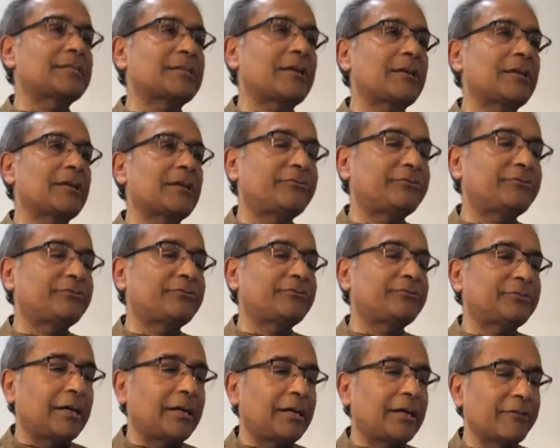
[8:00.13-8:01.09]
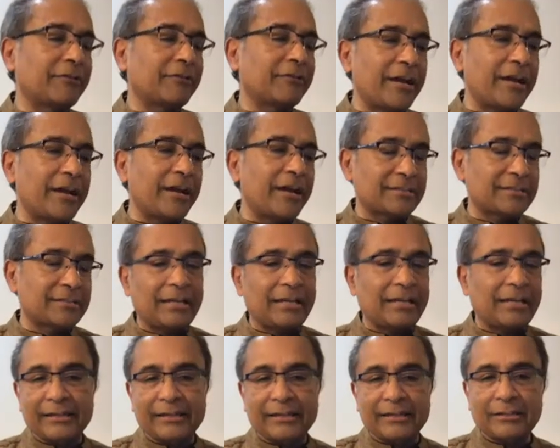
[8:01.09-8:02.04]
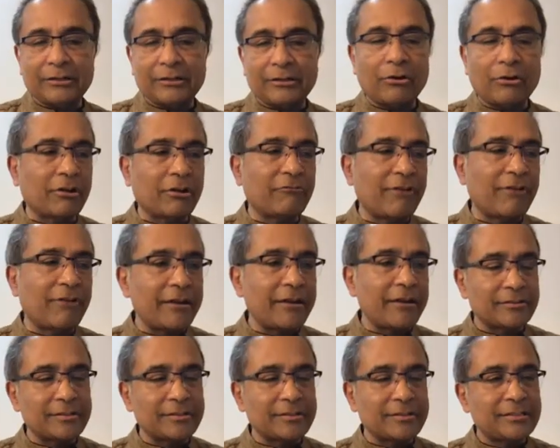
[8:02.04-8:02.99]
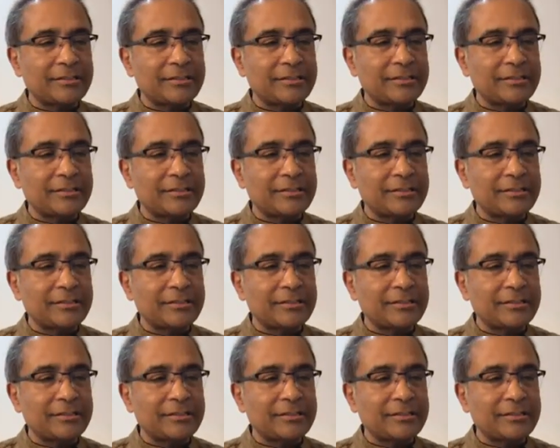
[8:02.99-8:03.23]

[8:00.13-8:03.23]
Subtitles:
of a virus like coronavirus,